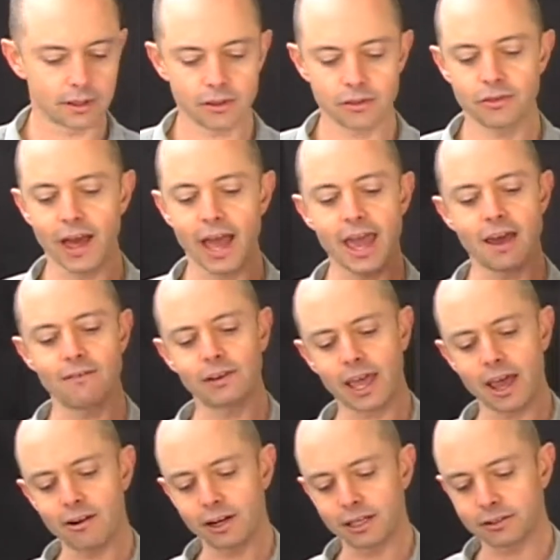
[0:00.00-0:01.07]
They have a
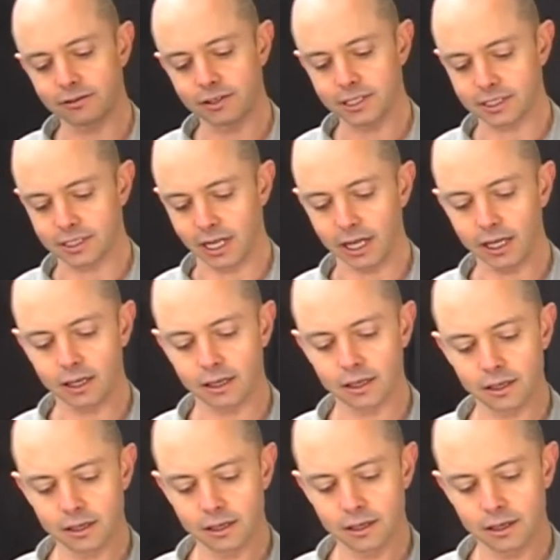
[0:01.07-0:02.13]
characteristic,
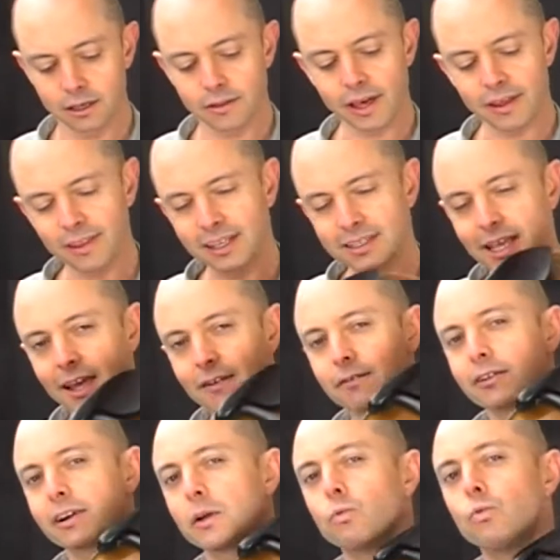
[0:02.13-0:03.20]
they sound
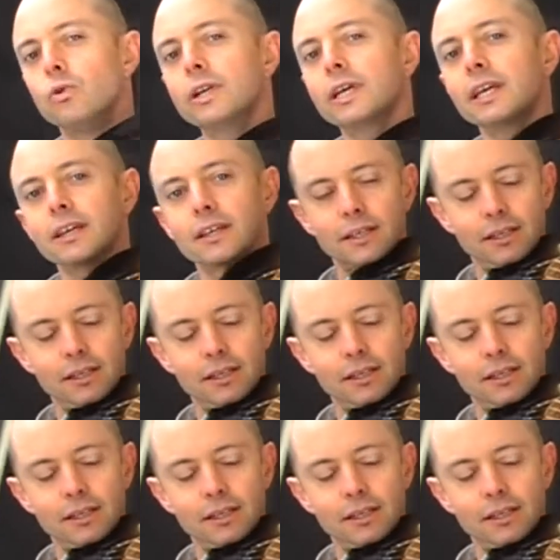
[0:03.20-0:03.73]
very woody.